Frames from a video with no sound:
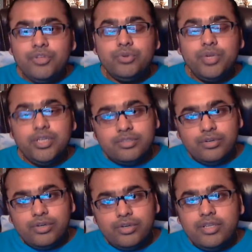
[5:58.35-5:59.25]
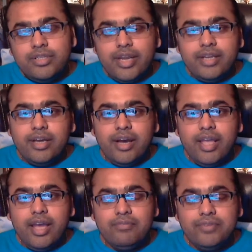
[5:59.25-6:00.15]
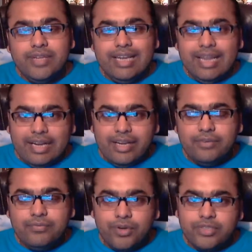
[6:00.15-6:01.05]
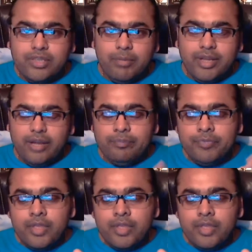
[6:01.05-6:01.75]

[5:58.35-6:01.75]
So it is good that I have delayed it for some time.